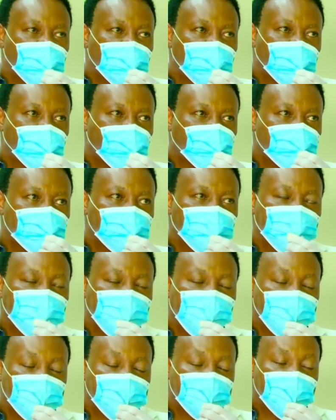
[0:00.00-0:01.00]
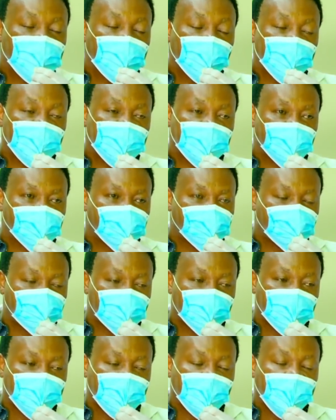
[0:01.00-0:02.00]
uh, actually establish
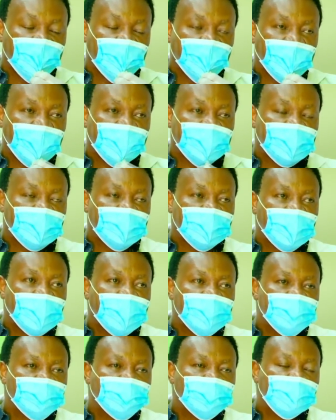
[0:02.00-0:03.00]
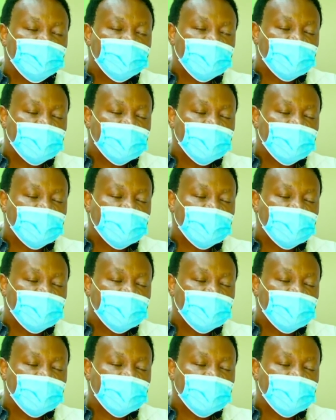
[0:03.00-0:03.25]
that it has